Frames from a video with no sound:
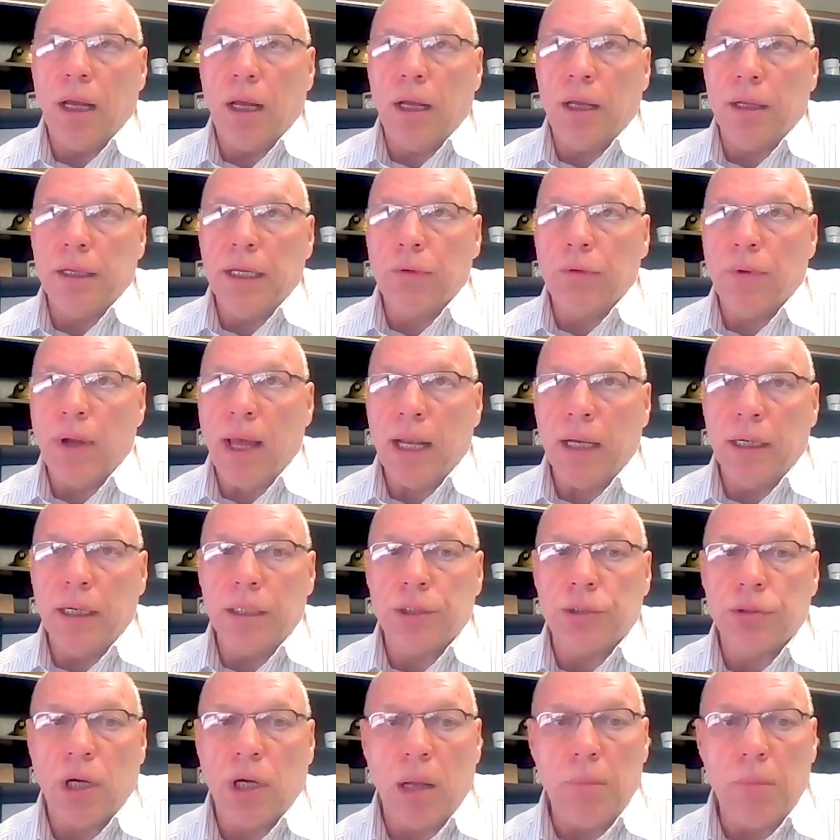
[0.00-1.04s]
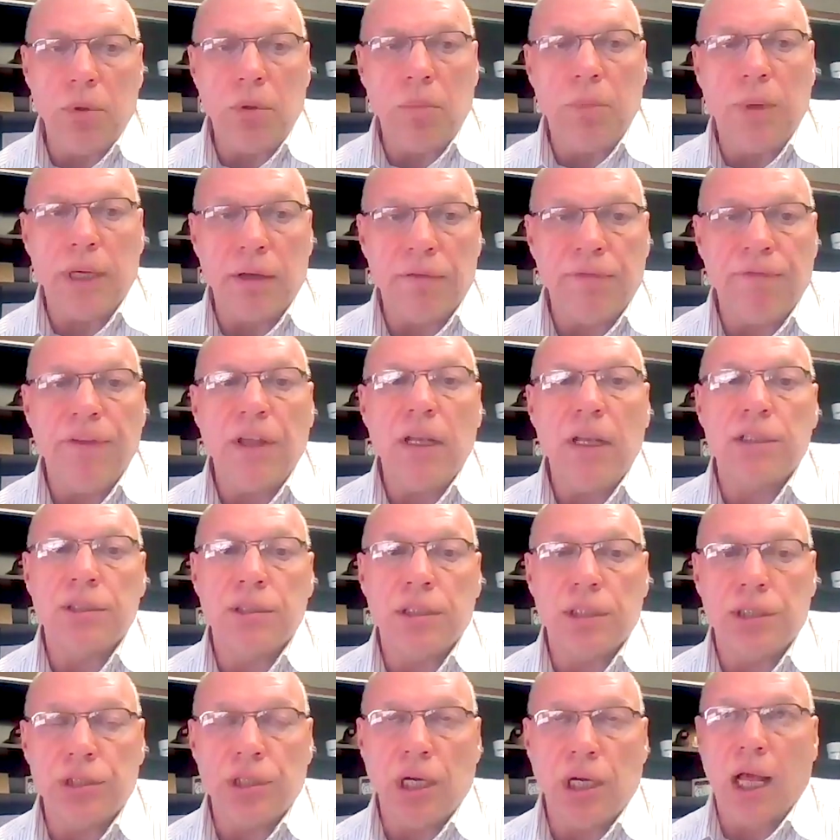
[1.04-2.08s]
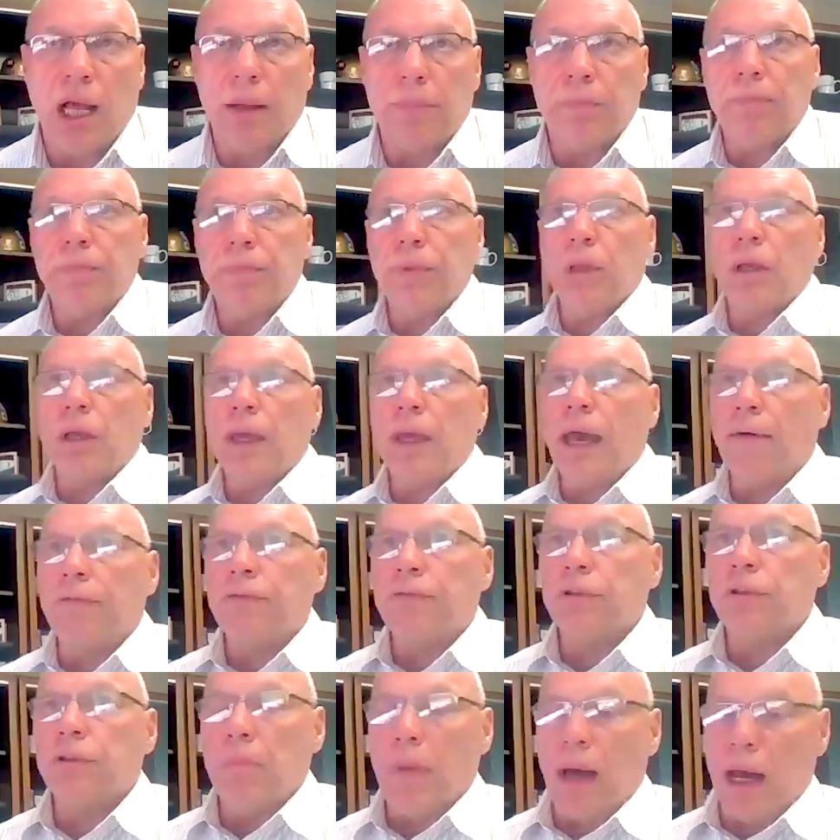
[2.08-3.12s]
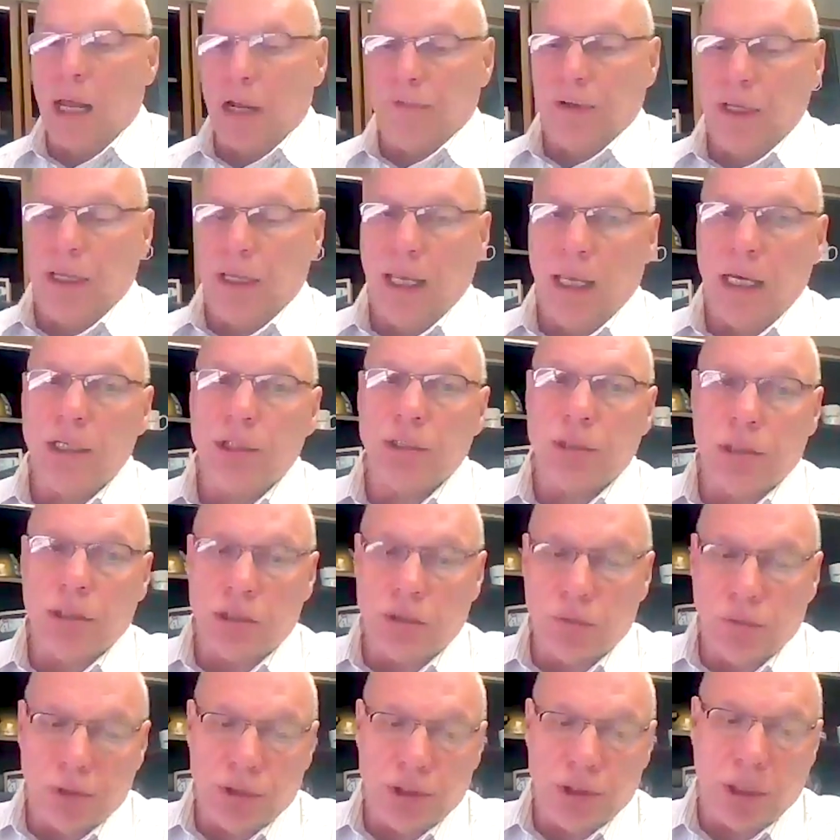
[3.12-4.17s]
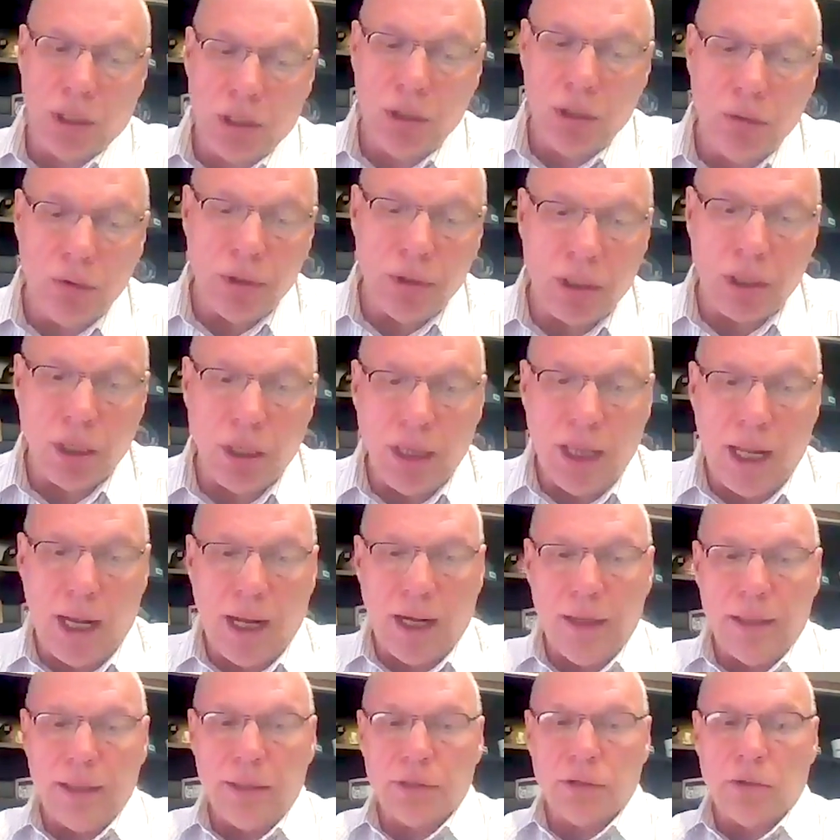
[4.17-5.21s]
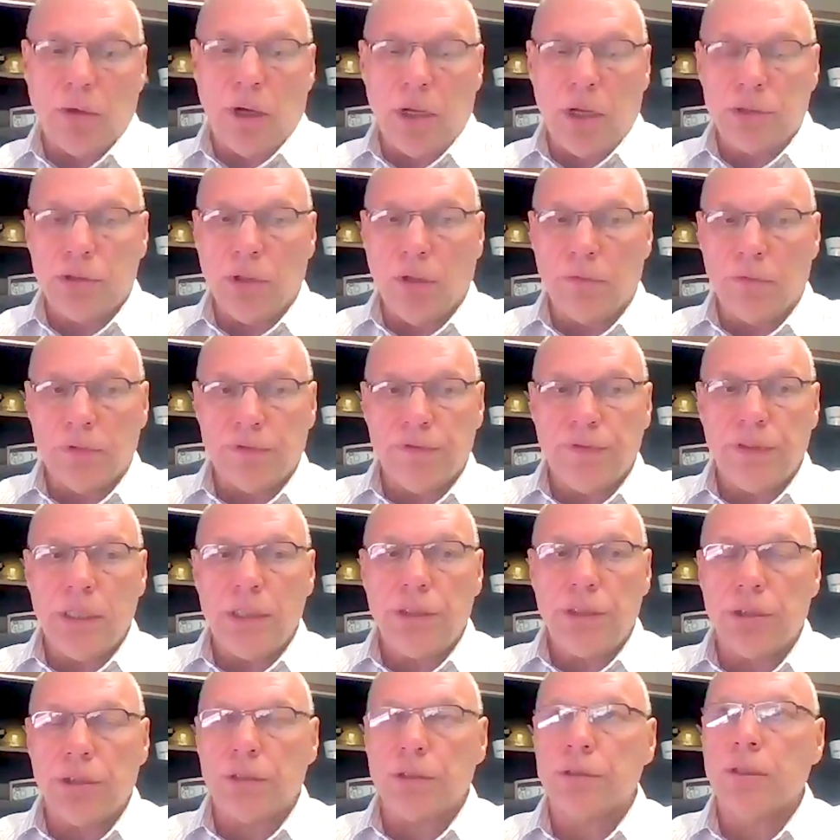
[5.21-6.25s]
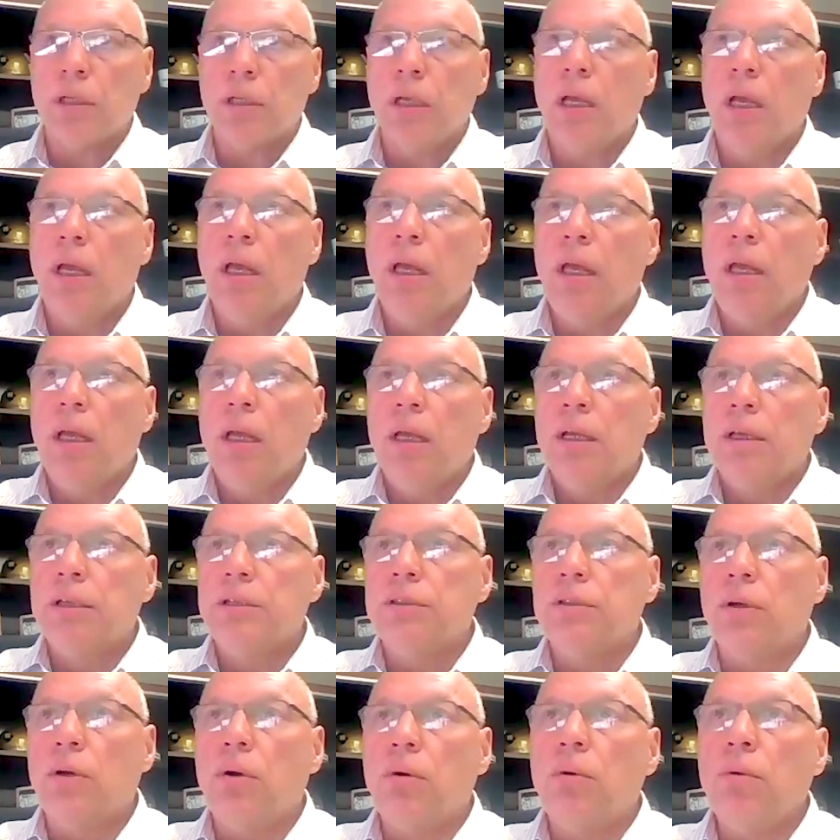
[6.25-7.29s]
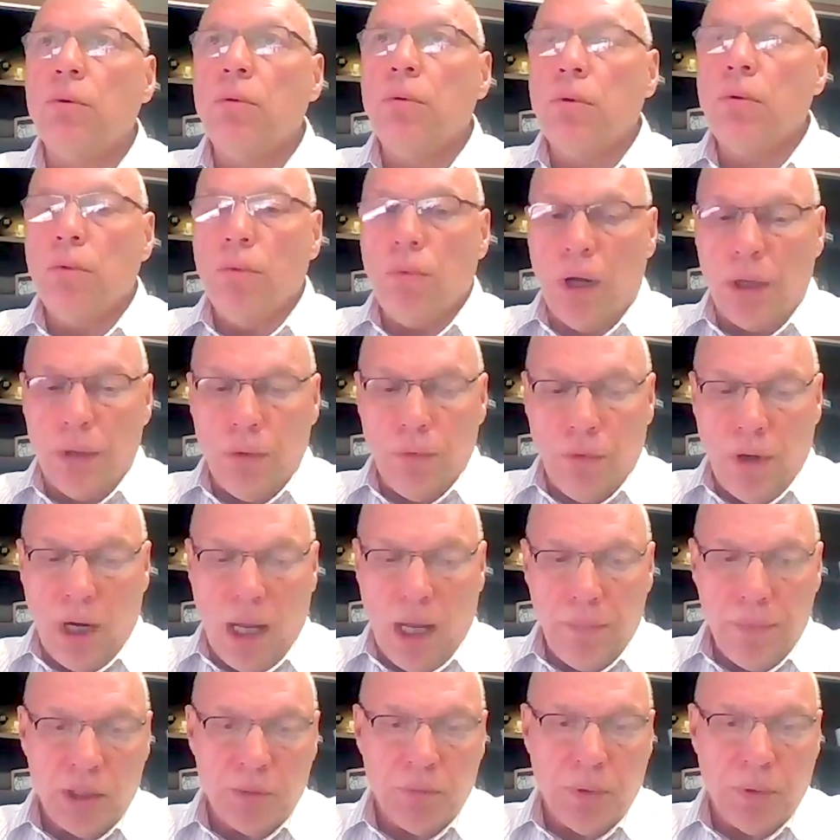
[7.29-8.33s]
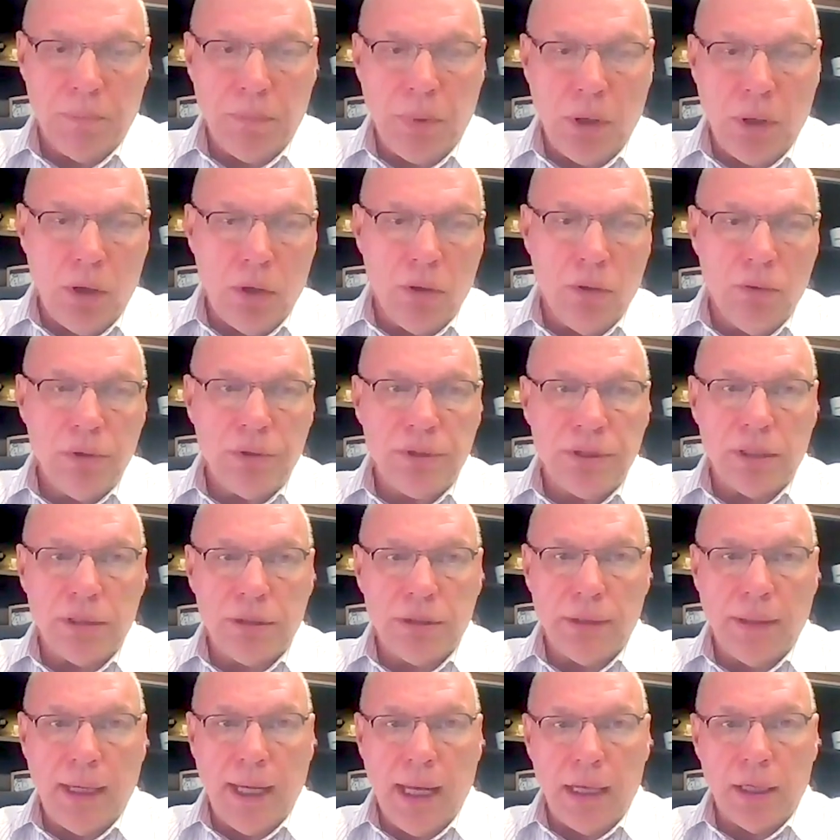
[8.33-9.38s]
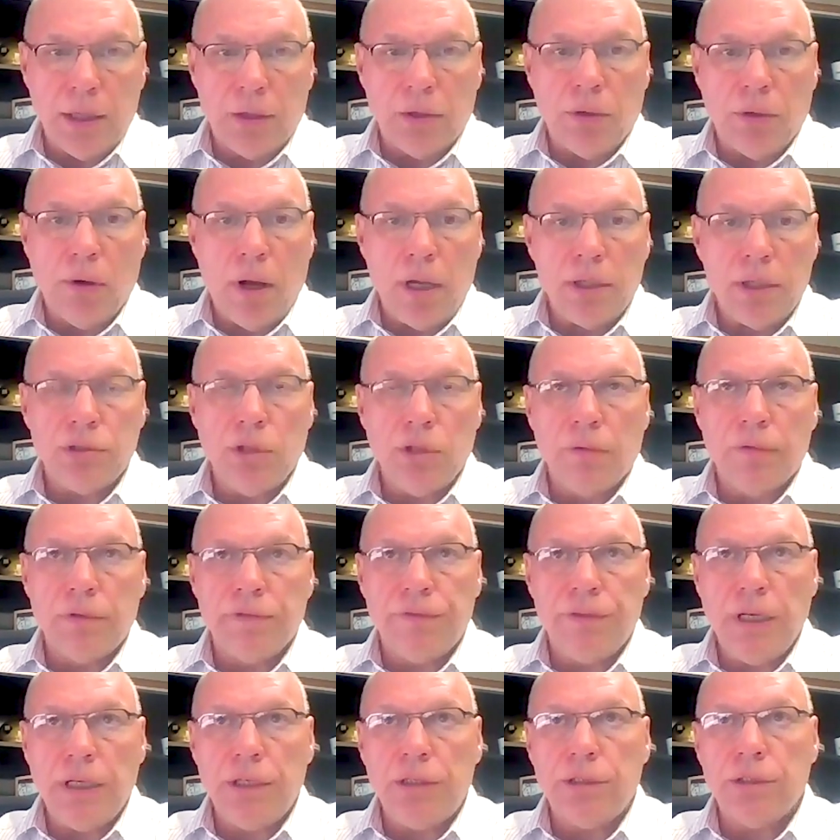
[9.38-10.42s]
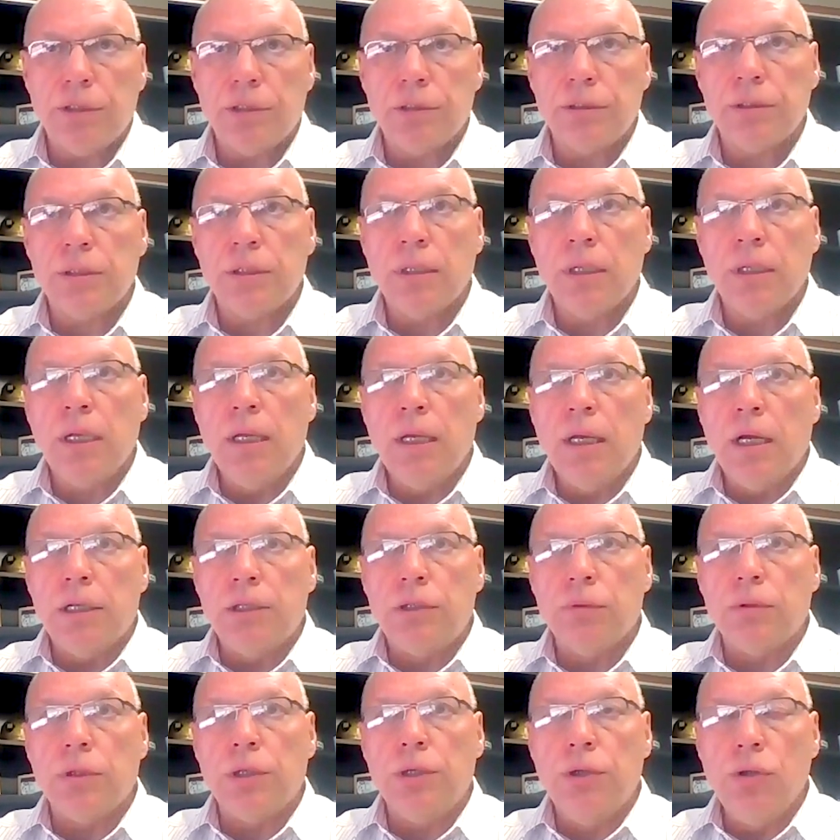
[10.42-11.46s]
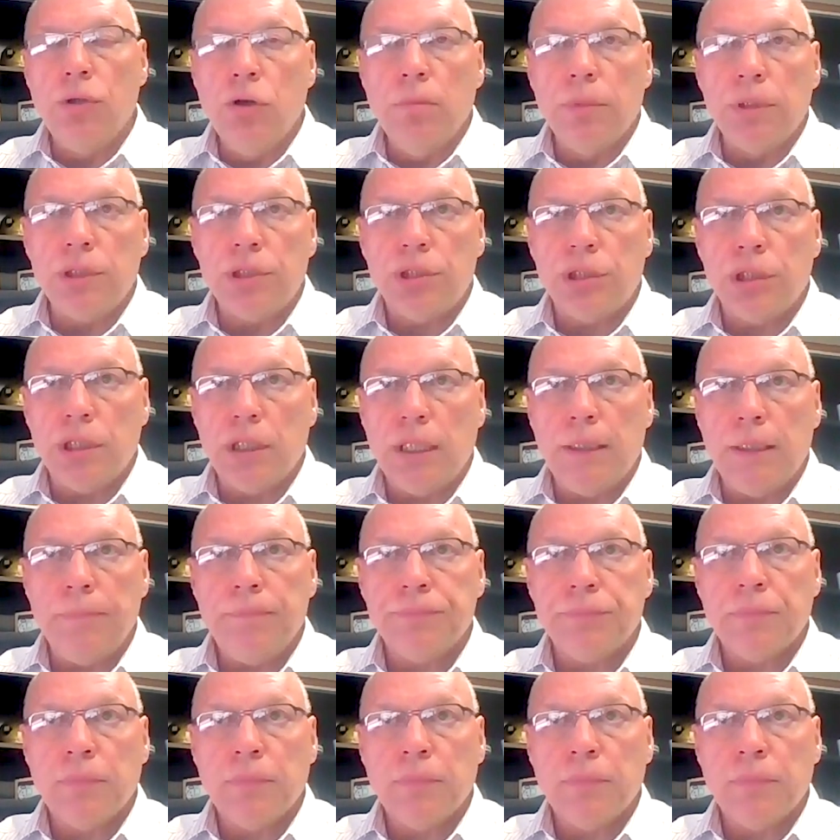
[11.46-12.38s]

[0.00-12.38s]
It ran into trouble, but it finished the job after modifications, which included a lot of these crossover features. So what Robbins proposed is to add a crossover features to a new machine.